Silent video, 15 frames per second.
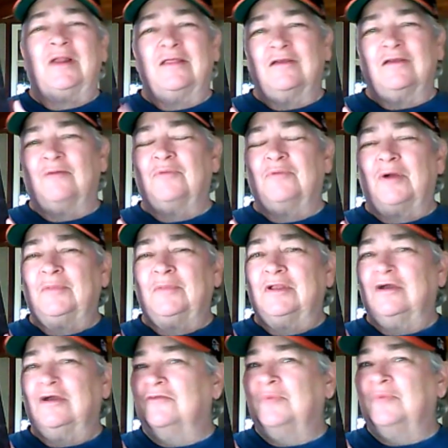I thought probably
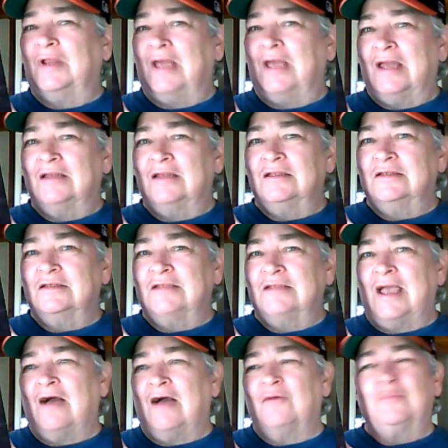could have been edited
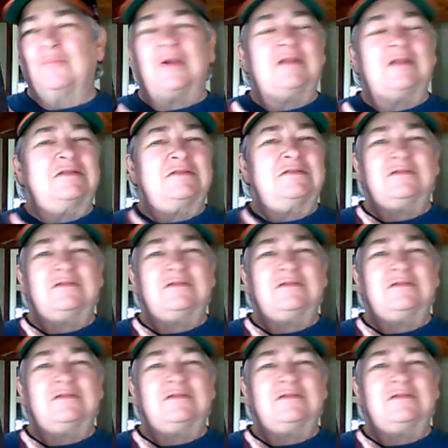down, but it